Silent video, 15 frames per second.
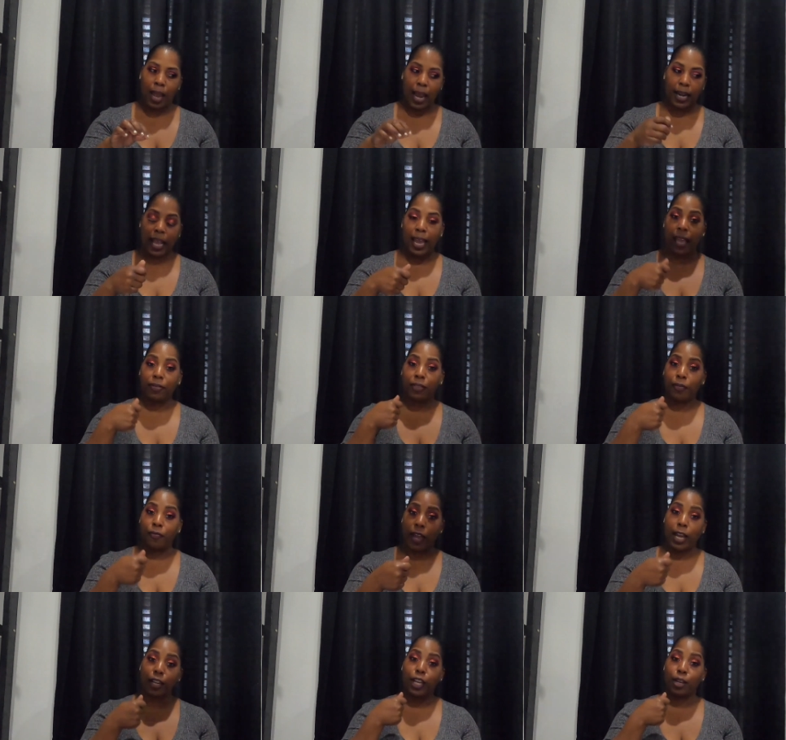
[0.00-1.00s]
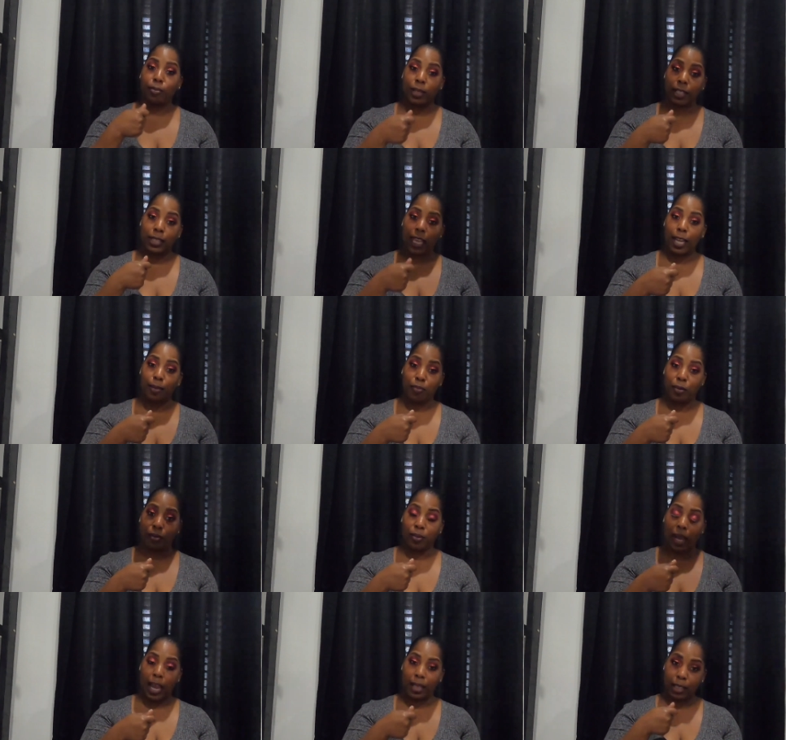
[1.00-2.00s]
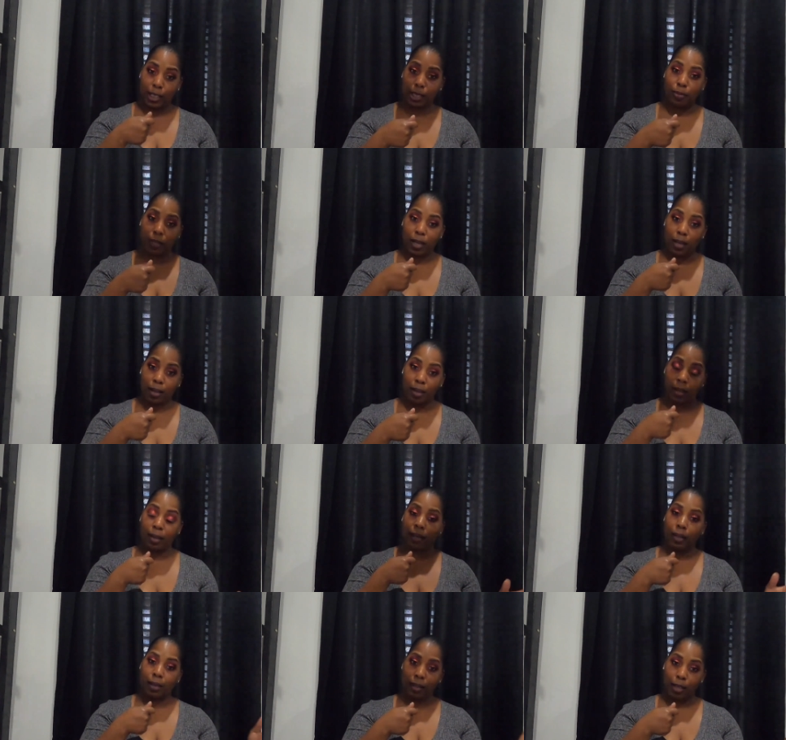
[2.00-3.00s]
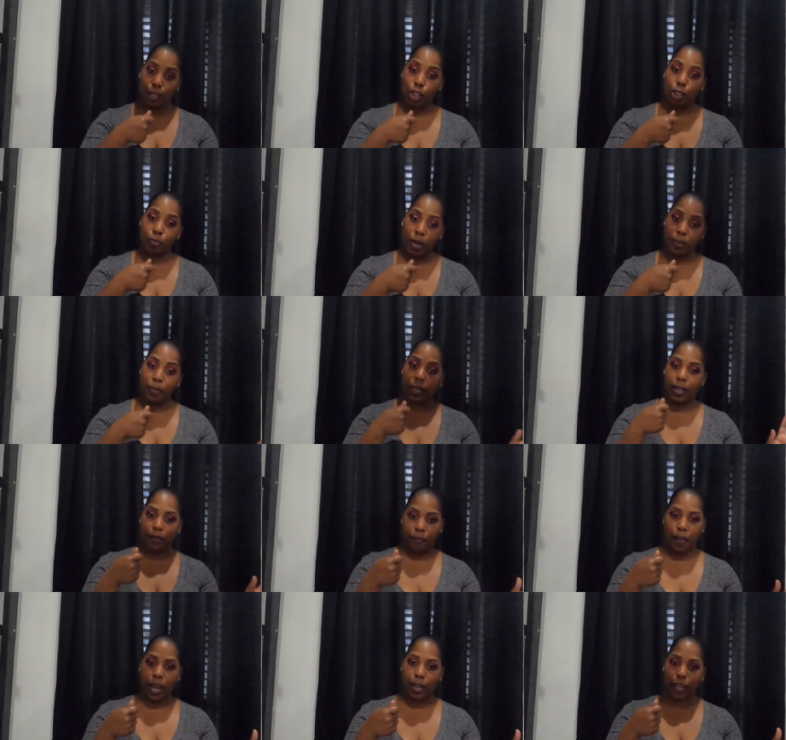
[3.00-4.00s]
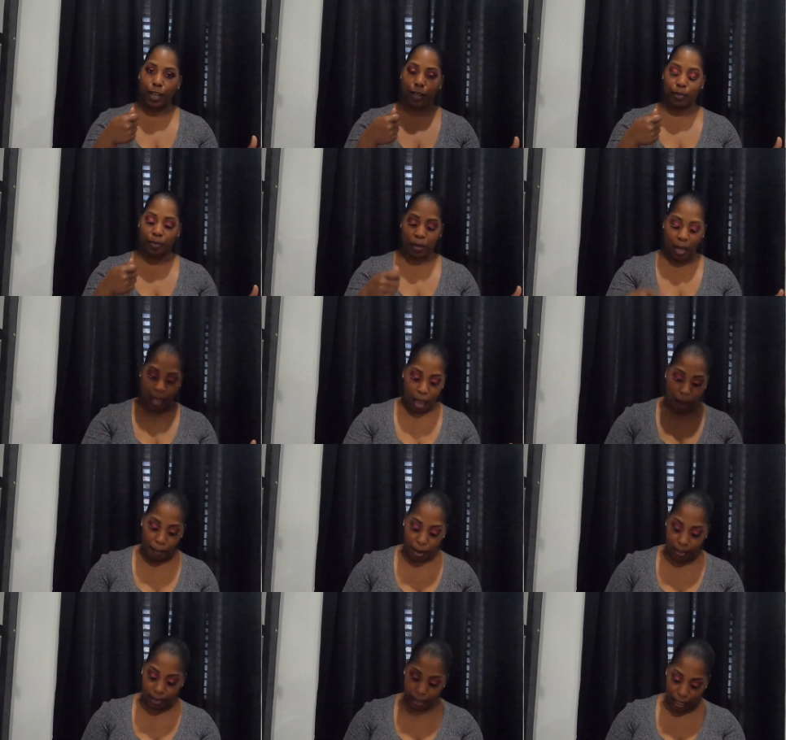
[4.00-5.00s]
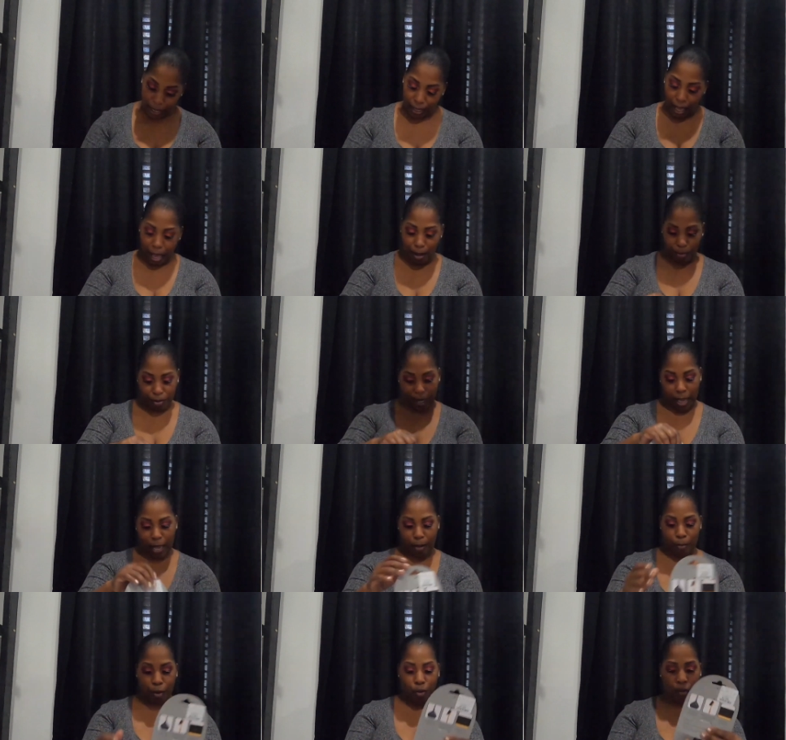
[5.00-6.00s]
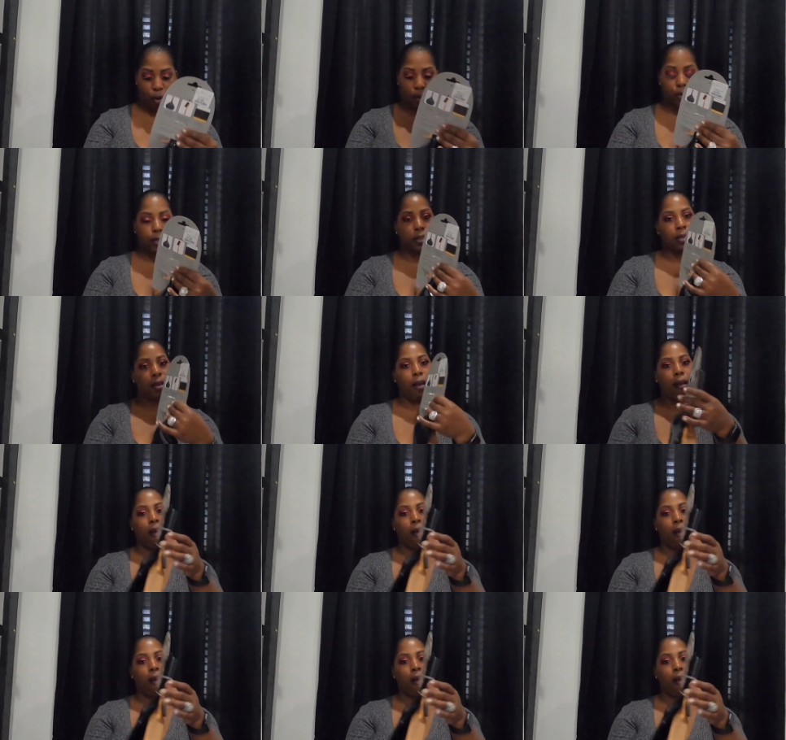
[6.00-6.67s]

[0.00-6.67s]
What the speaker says: And I have to vacuum the table. I literally sweep it and vacuum. But then I came across